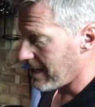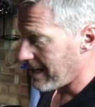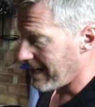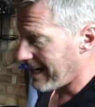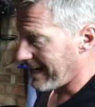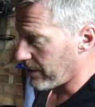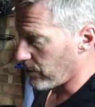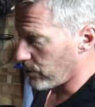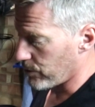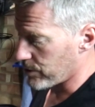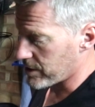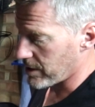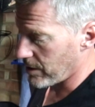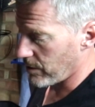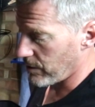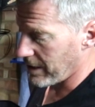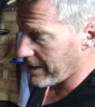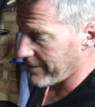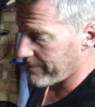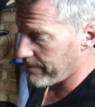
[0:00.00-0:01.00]
and
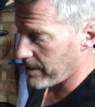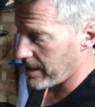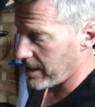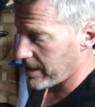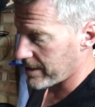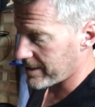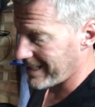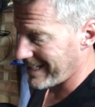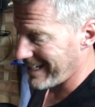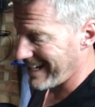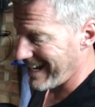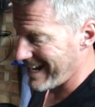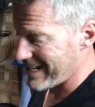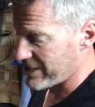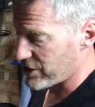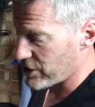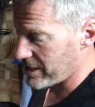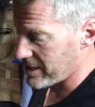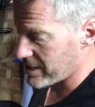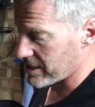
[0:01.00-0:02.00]
also I've marked the
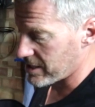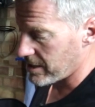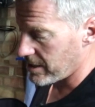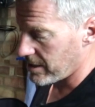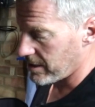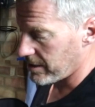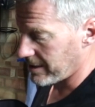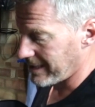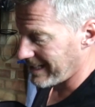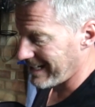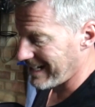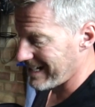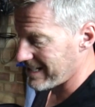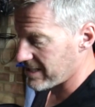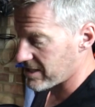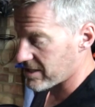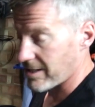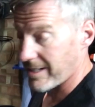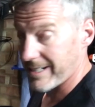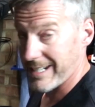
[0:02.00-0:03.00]
edges, the
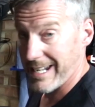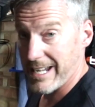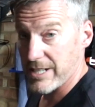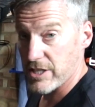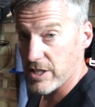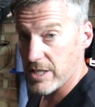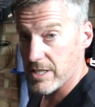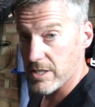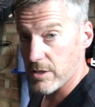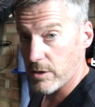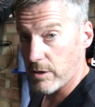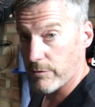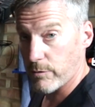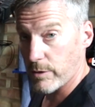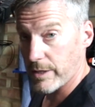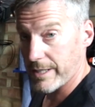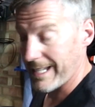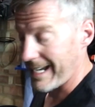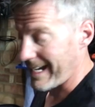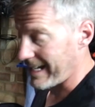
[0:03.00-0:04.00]
inside edges of
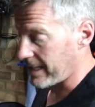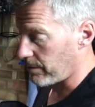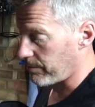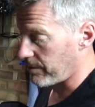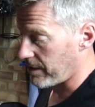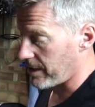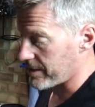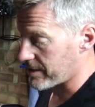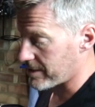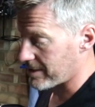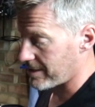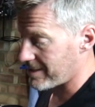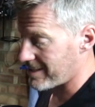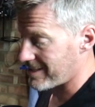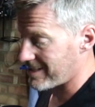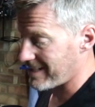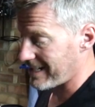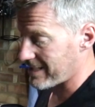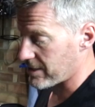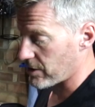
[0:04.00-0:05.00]
where the handlebars
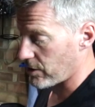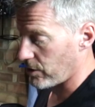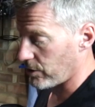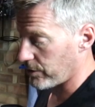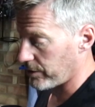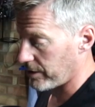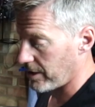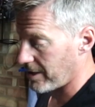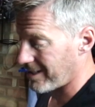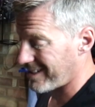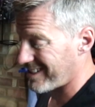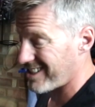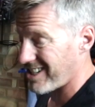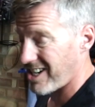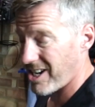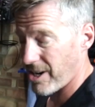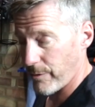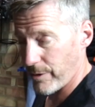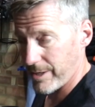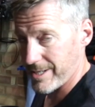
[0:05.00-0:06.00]
sit on the
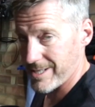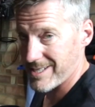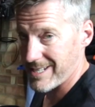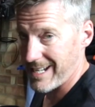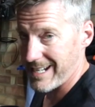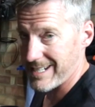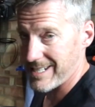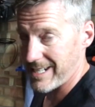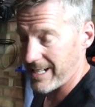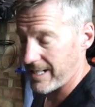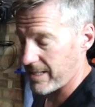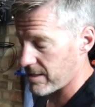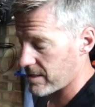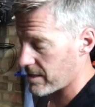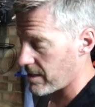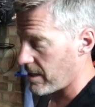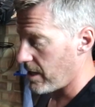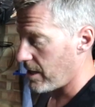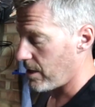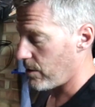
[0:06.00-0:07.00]
current
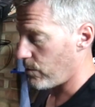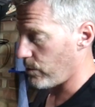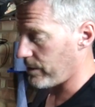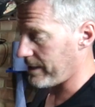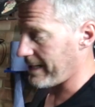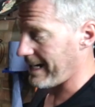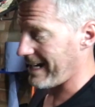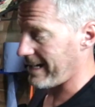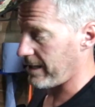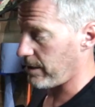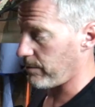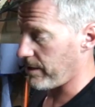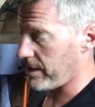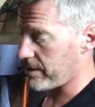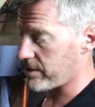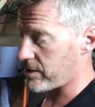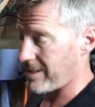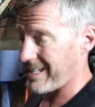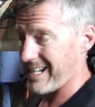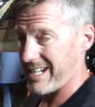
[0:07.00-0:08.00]
settings with the
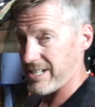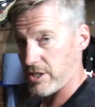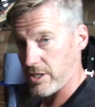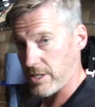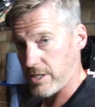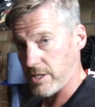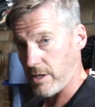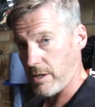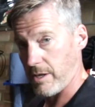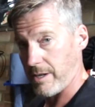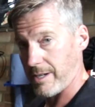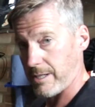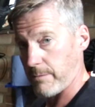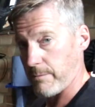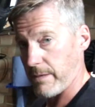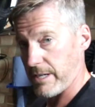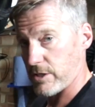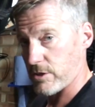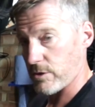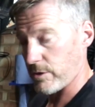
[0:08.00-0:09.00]
handlebars. So that's just so that I can
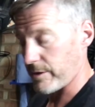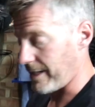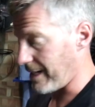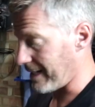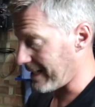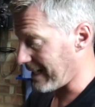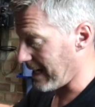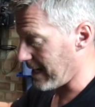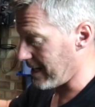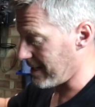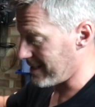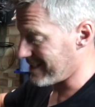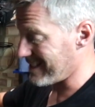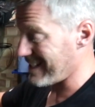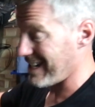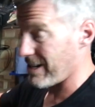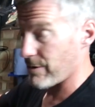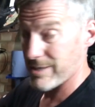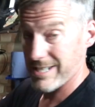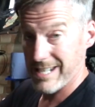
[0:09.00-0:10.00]
make sure that I get it as
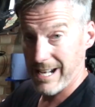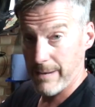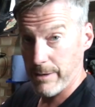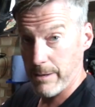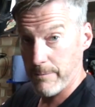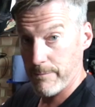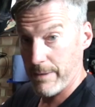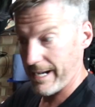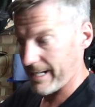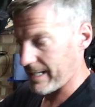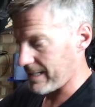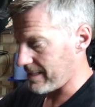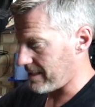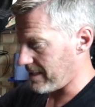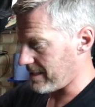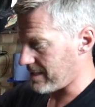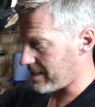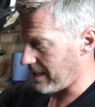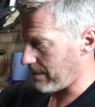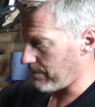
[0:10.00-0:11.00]
near as damn it back into
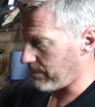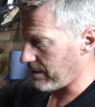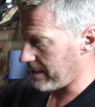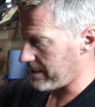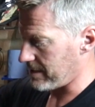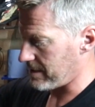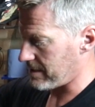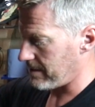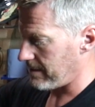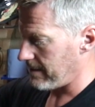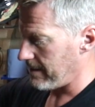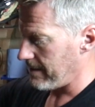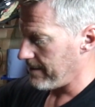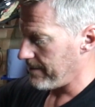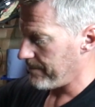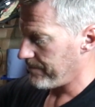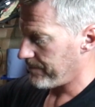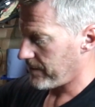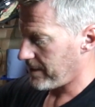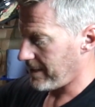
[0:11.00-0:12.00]
the same place
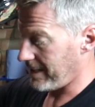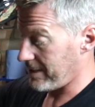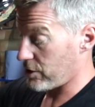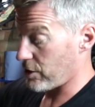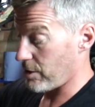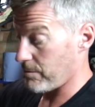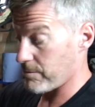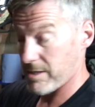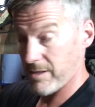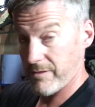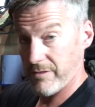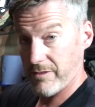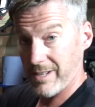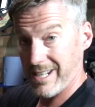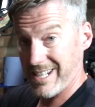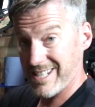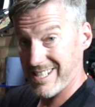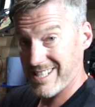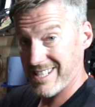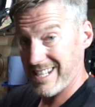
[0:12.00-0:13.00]
in terms of
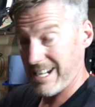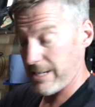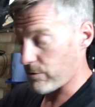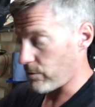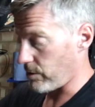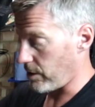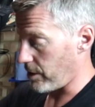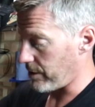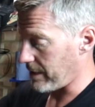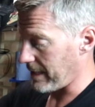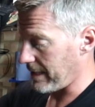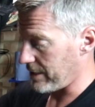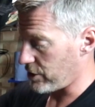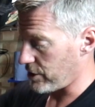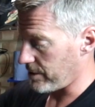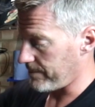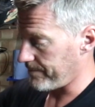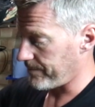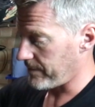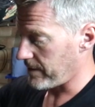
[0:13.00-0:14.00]
its central
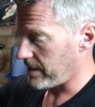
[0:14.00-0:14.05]
location.